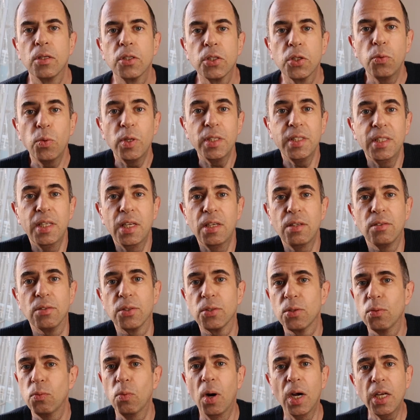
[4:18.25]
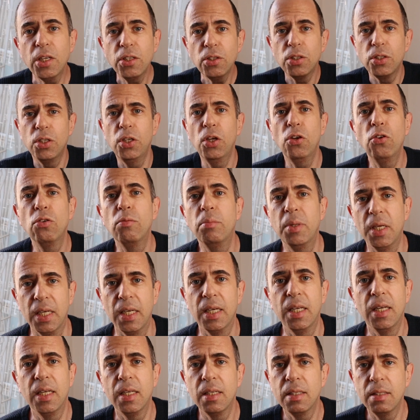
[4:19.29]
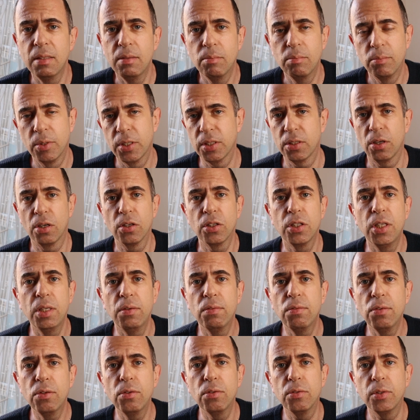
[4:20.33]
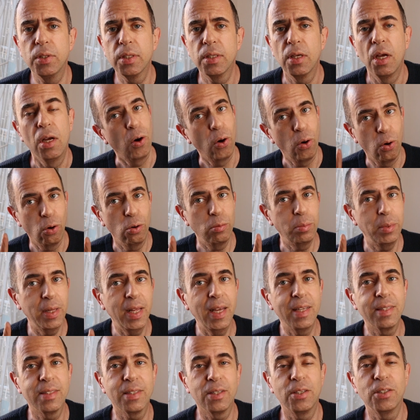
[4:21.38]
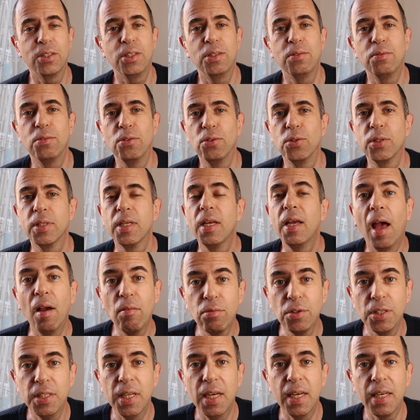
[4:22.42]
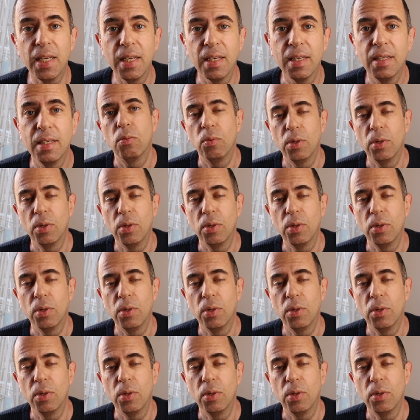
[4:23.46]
So what gives? Why should you be eating starchy foods, whole plant starchy foods, every day?